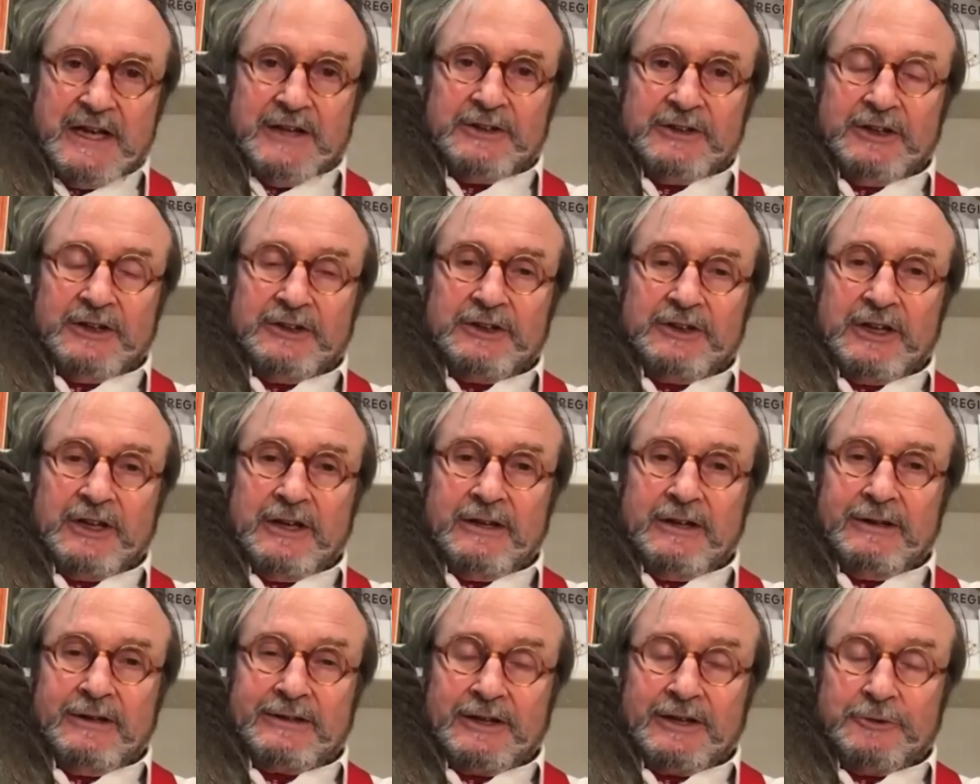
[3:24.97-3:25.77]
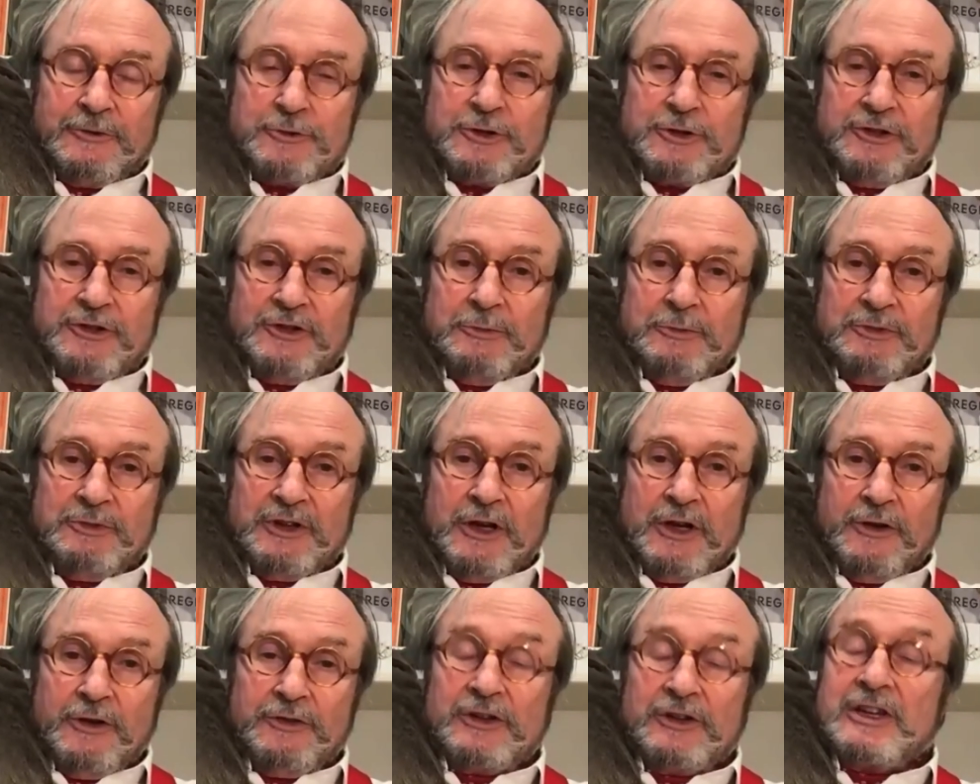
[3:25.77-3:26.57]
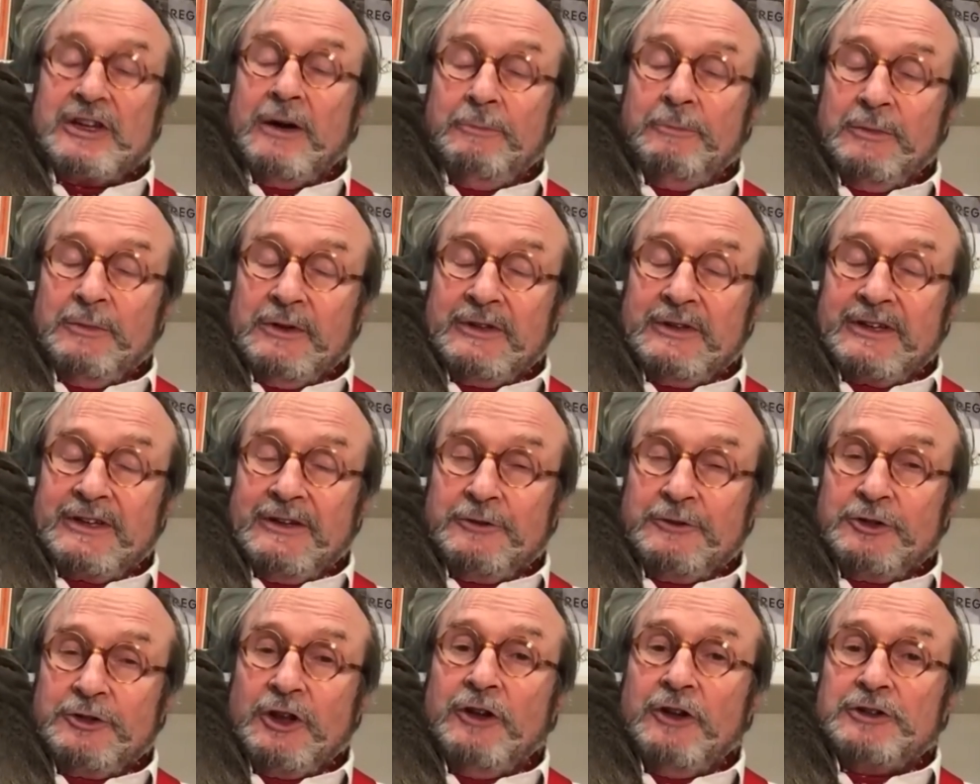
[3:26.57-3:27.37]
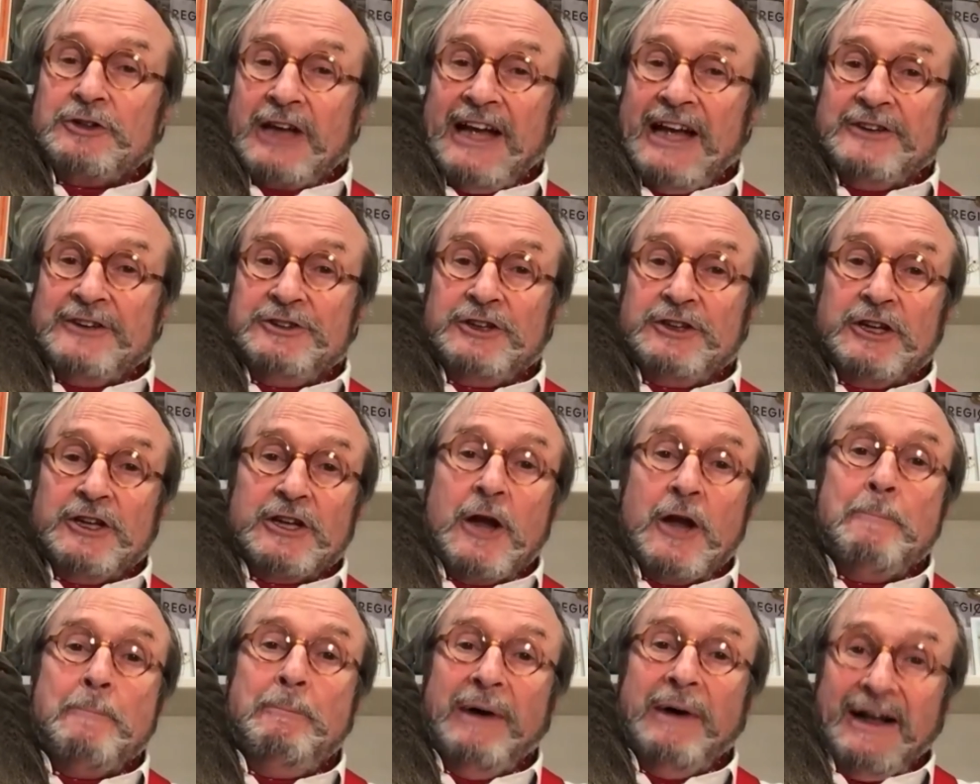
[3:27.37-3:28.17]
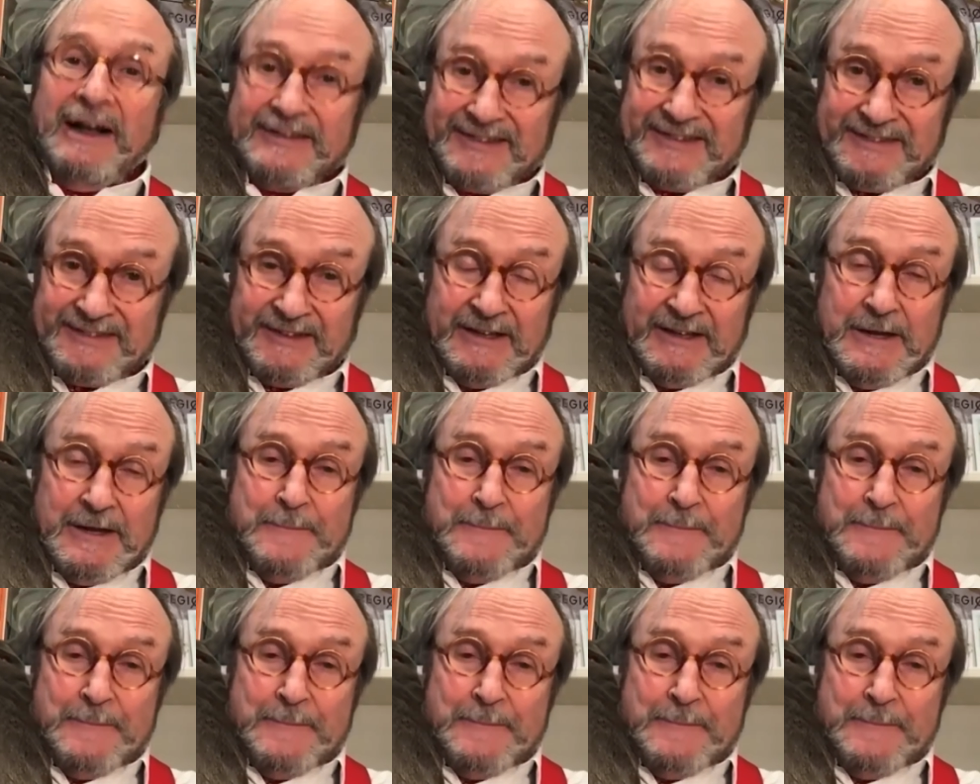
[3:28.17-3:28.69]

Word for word: that the countries themselves, the government, the countries aren't actually going to go bust.